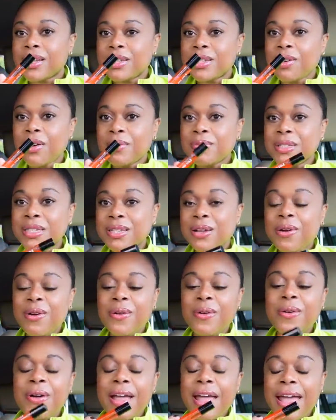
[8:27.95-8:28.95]
So I'm
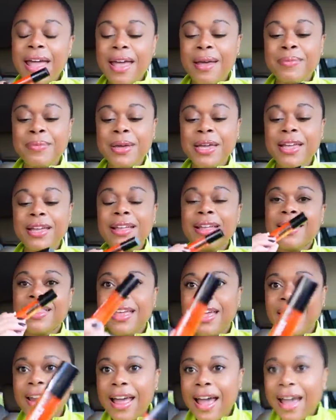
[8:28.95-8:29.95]
so happy
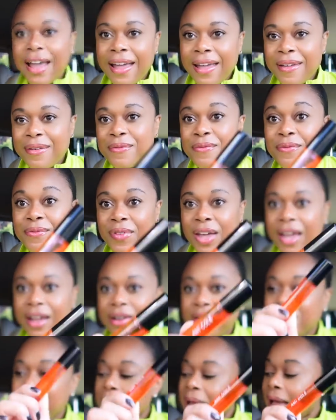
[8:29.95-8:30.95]
that I
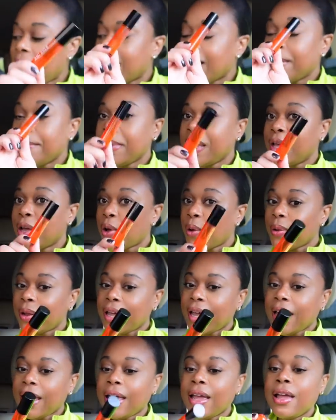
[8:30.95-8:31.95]
down my Ami
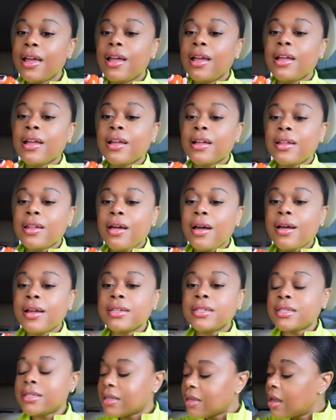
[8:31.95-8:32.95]
Colé
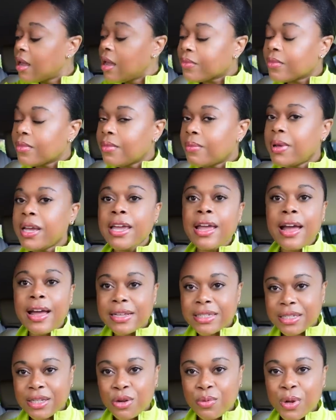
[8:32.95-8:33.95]
gloss. But yeah,
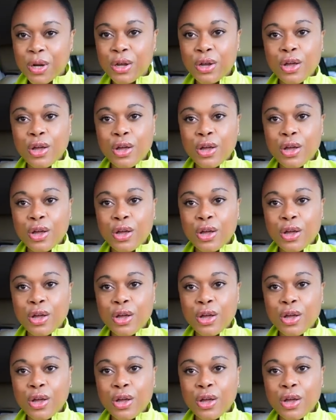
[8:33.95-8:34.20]
I still want to